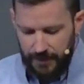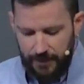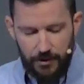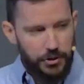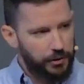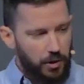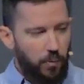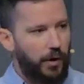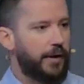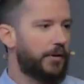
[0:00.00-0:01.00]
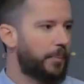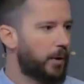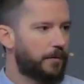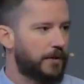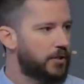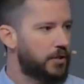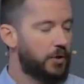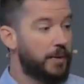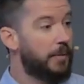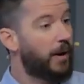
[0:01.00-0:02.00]
There's only one other perfect
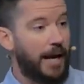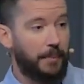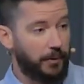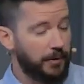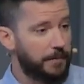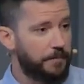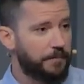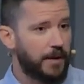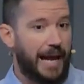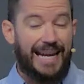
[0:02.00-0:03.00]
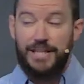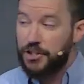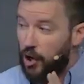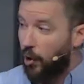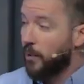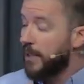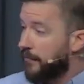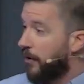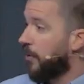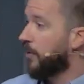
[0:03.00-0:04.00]
cube in the Bible, and it's the Holy
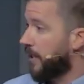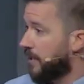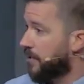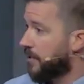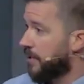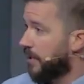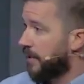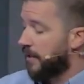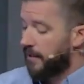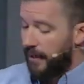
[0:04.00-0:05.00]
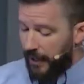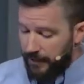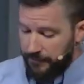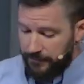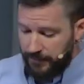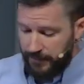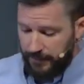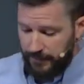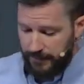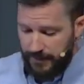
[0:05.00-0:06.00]
of Holies of
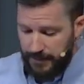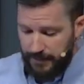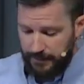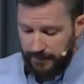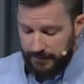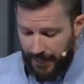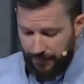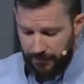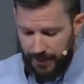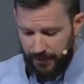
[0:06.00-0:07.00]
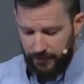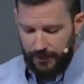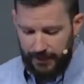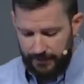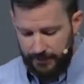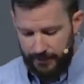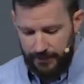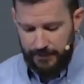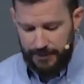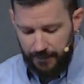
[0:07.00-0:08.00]
the tabernacle and
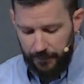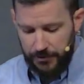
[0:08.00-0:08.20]
temple.